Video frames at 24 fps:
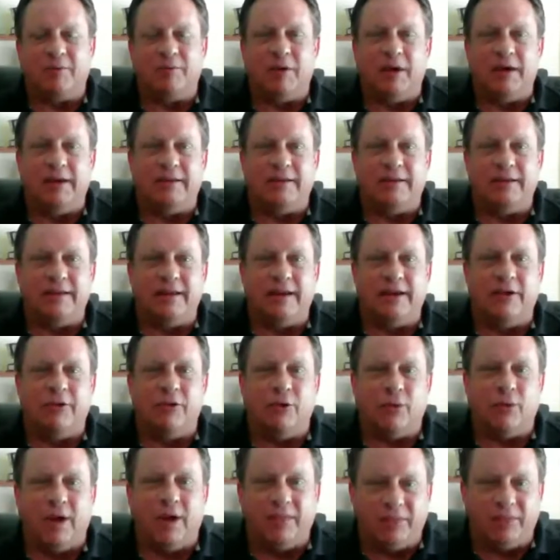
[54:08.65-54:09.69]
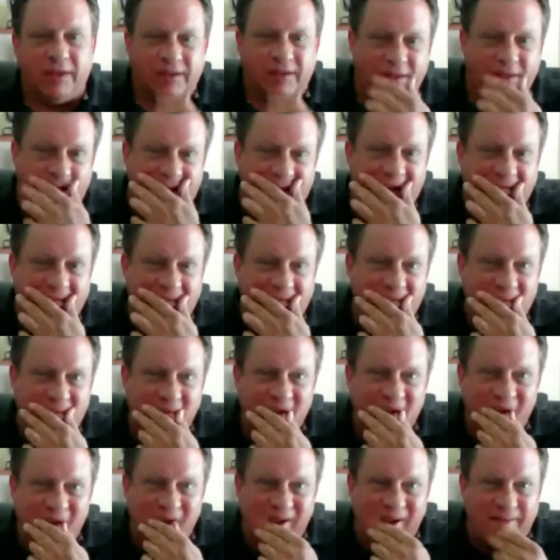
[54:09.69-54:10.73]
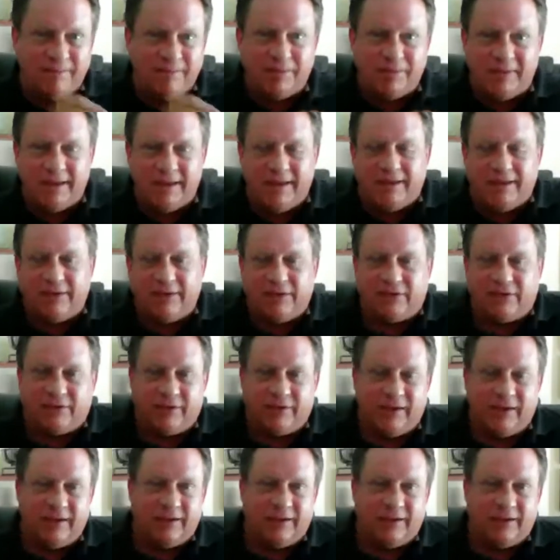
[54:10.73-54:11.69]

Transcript: But, you know, the one thing that is